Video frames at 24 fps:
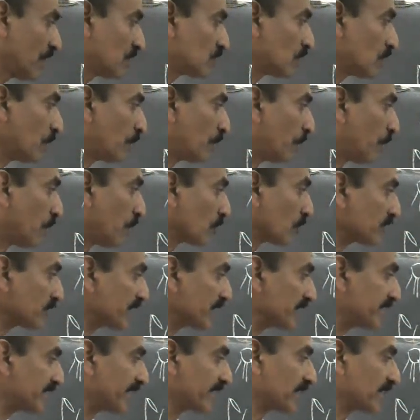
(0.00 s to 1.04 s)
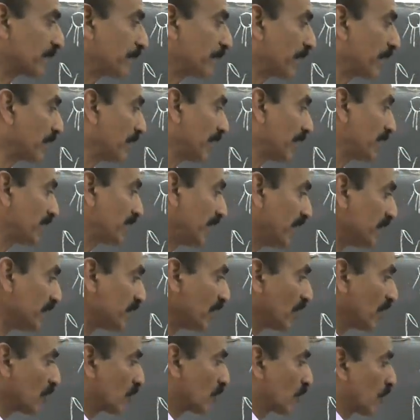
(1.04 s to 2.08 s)
So, photosynthetic pigment is
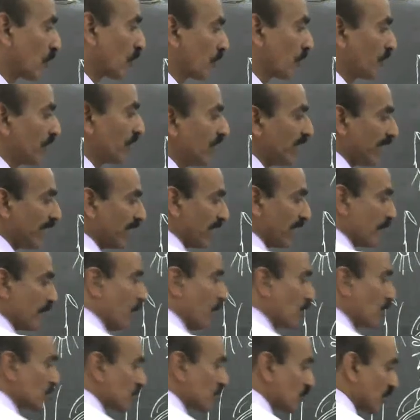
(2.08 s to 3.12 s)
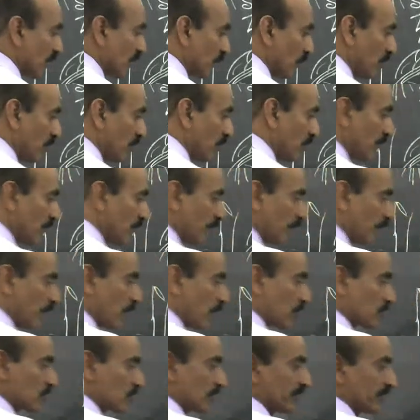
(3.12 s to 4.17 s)
chlorophyll A. Most suitable
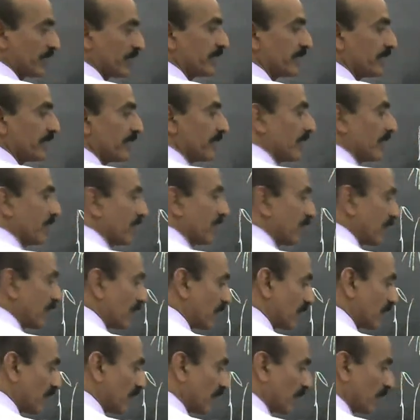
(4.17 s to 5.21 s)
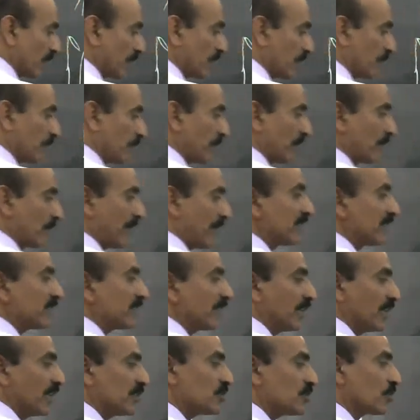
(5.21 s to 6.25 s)
photosynthetic
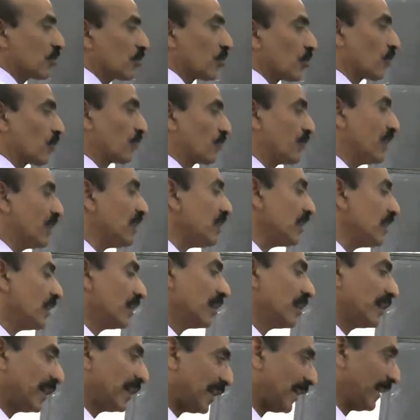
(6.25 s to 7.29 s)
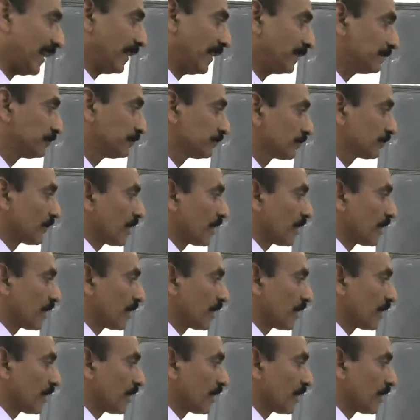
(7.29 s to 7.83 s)
pigment is chlorophyll A.